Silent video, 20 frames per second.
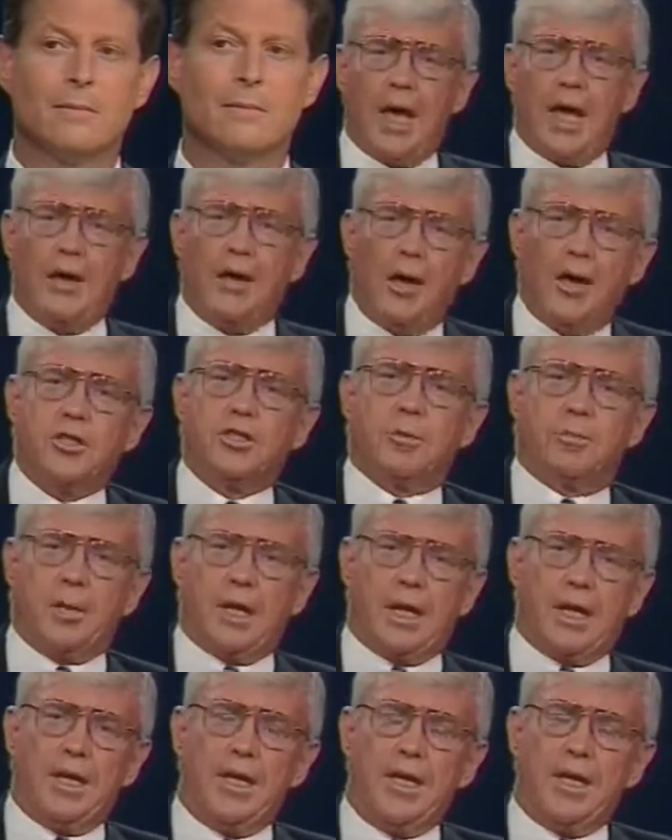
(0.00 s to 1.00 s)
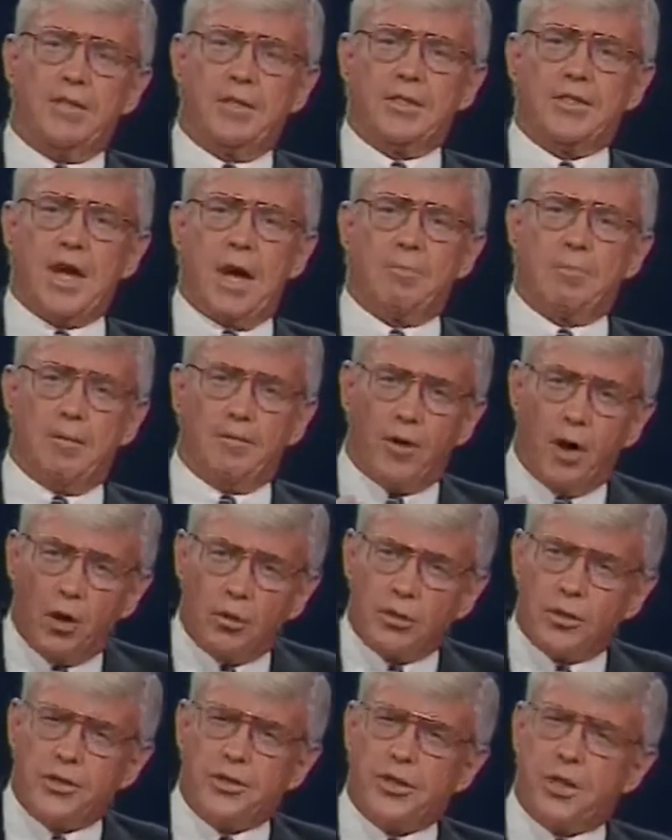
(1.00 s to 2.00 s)
and ultimately the type of
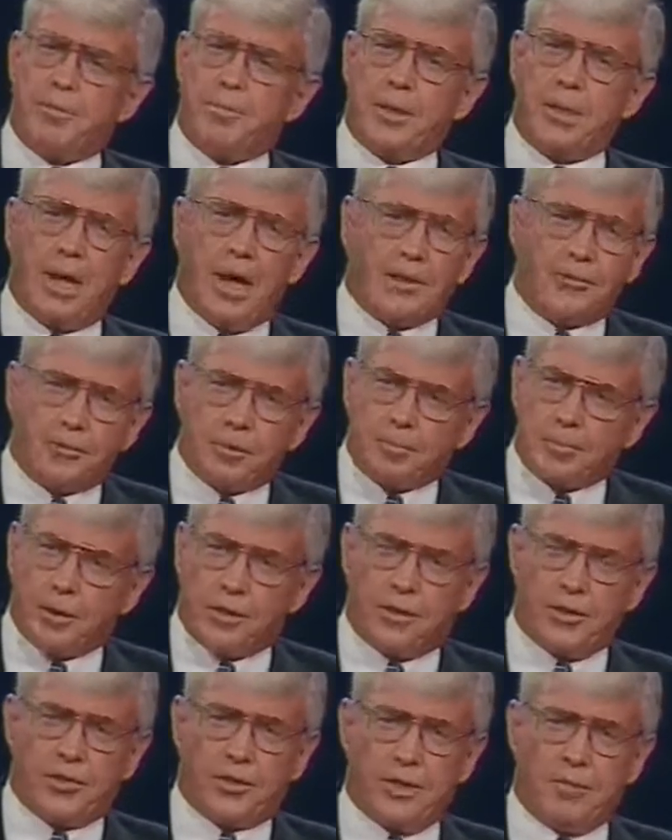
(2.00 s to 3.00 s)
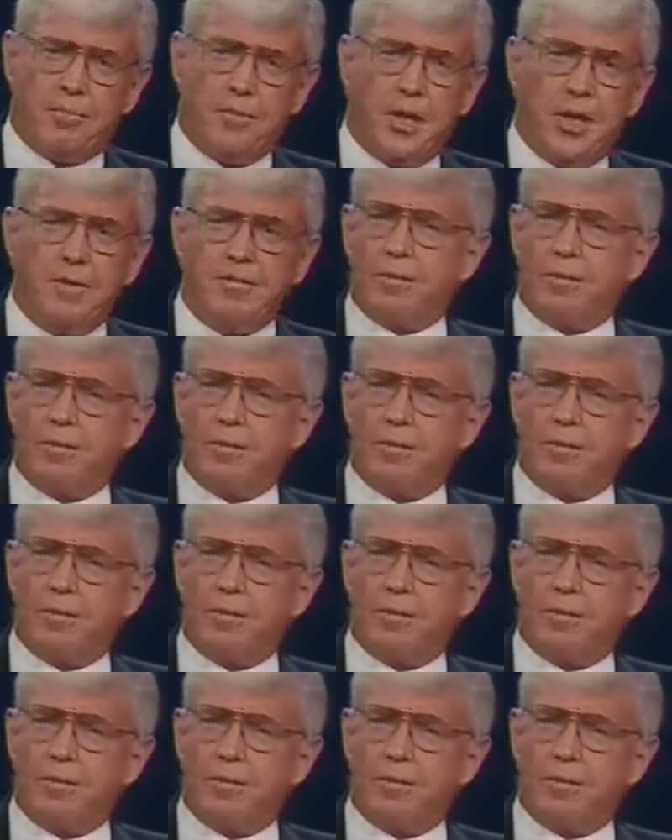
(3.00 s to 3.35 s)
ownership and entrepreneurship